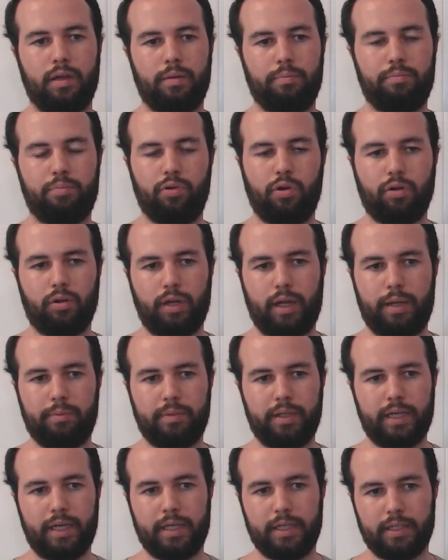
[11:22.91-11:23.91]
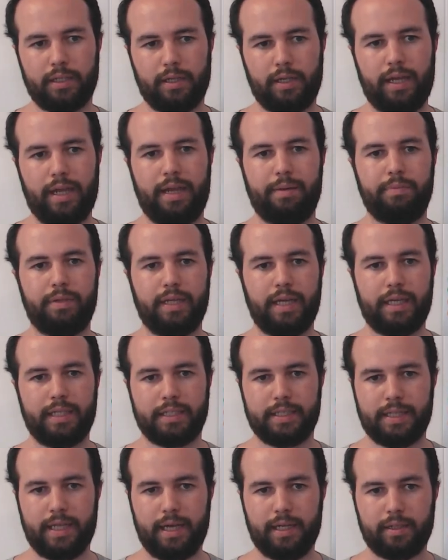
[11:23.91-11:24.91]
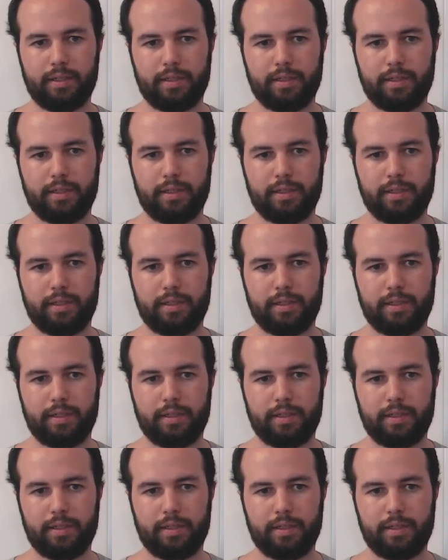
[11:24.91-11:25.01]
proc/mdstat.